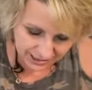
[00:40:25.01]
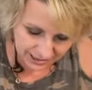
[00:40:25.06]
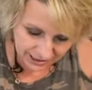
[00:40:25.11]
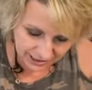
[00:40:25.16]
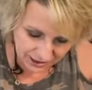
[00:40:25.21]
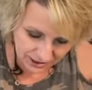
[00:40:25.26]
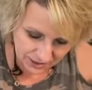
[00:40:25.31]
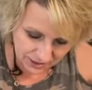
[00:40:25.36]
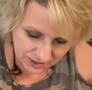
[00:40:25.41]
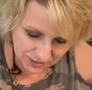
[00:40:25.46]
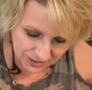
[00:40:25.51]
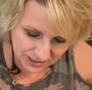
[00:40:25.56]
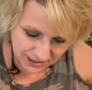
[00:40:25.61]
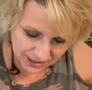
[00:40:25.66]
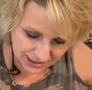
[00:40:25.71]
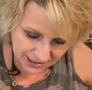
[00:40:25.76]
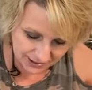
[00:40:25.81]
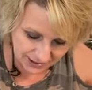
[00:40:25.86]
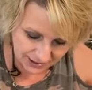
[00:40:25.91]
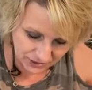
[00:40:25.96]
So,
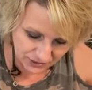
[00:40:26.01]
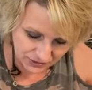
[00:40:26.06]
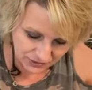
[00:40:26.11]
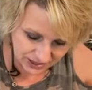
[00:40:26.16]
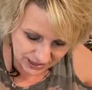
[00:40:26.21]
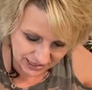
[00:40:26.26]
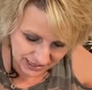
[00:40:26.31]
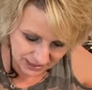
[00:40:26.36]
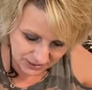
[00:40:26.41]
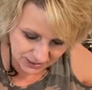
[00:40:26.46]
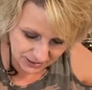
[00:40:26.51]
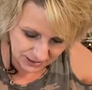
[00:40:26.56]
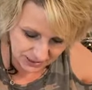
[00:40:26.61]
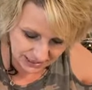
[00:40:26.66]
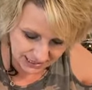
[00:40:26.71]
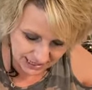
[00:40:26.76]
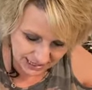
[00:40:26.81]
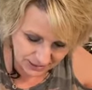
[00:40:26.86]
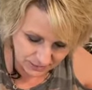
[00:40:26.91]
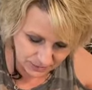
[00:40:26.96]
you know, it's funny that we
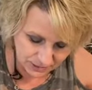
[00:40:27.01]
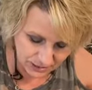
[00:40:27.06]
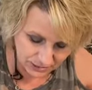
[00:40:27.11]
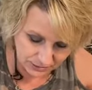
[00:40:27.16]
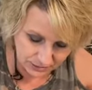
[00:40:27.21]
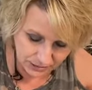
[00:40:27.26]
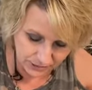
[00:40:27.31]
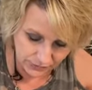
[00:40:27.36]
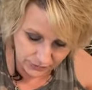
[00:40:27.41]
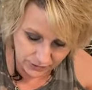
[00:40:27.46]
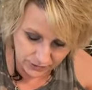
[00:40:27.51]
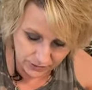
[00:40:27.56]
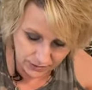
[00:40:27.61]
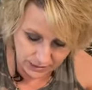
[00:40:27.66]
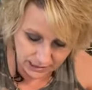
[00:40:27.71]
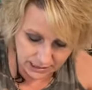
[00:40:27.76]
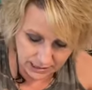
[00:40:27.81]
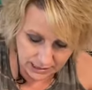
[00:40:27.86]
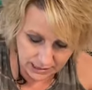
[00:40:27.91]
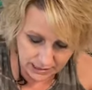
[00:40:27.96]
say them so
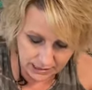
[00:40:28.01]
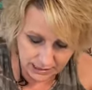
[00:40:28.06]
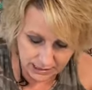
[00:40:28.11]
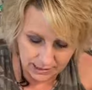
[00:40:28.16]
differently.